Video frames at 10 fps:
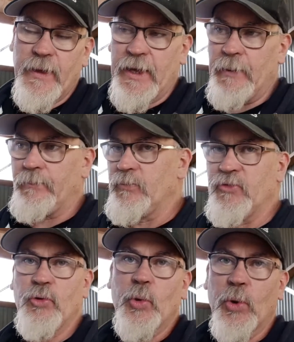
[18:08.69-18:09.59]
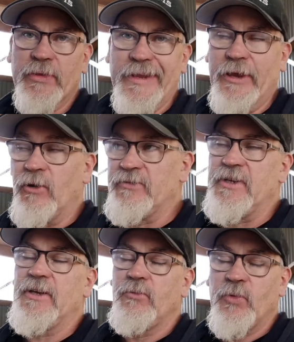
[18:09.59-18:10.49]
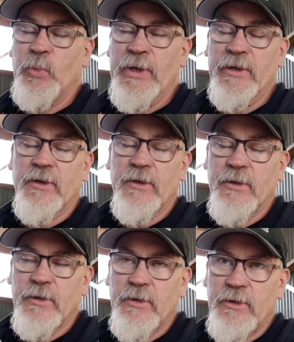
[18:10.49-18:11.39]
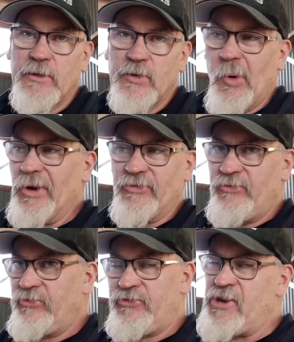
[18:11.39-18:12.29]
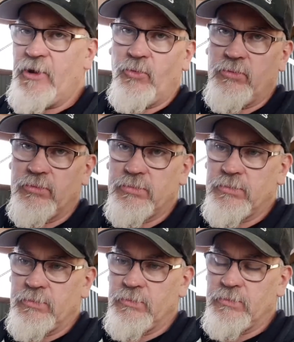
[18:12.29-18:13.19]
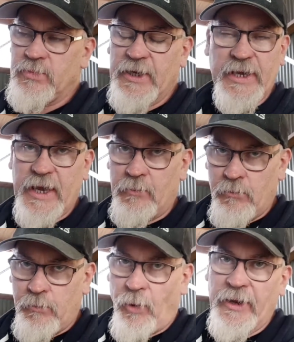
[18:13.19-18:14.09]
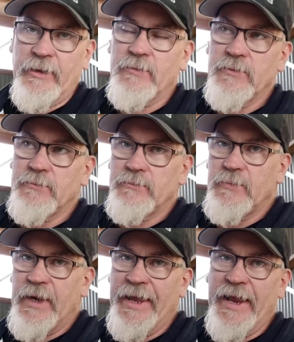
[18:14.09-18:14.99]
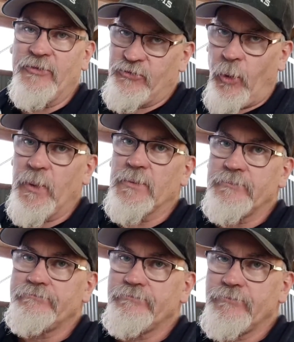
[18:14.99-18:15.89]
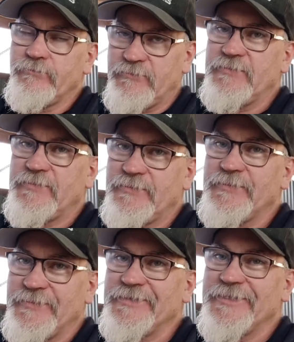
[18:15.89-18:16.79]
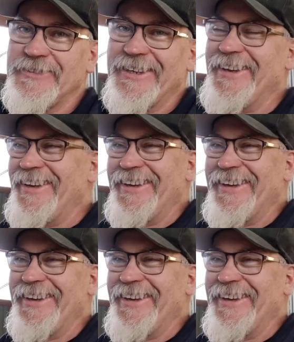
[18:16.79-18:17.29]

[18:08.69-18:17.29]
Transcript: Um, still got to work that out obviously when we get it. I want to channel the um, body and chop it.